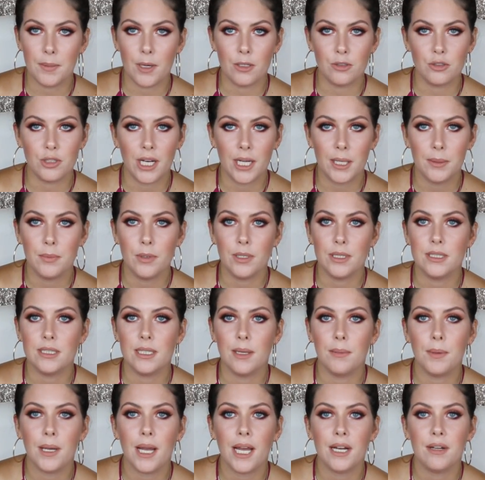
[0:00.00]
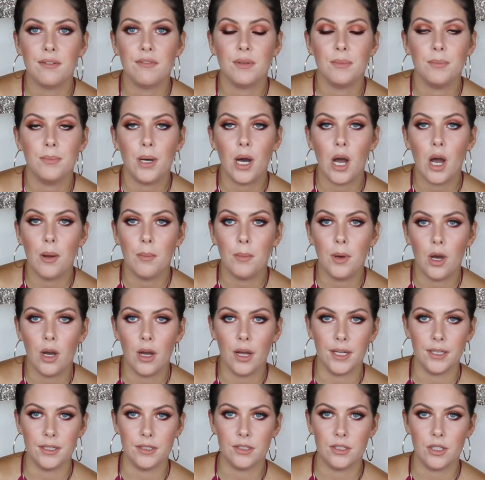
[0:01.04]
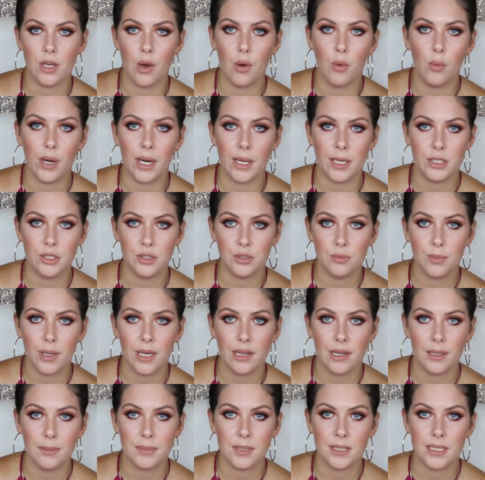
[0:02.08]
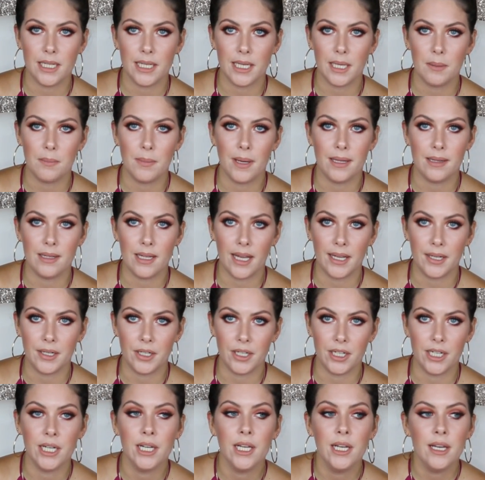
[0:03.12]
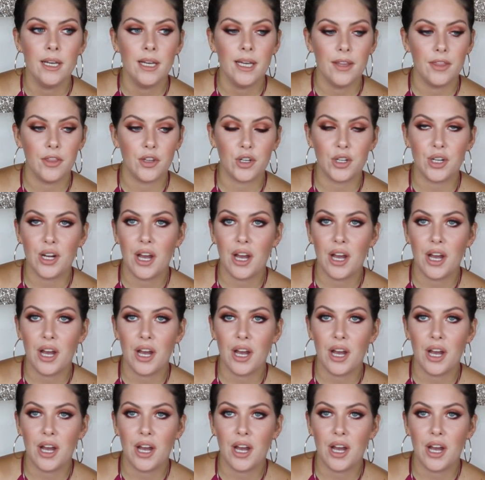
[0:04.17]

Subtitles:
I'll try to put some kind of a balm on, so when I do my lipstick and my liner, they're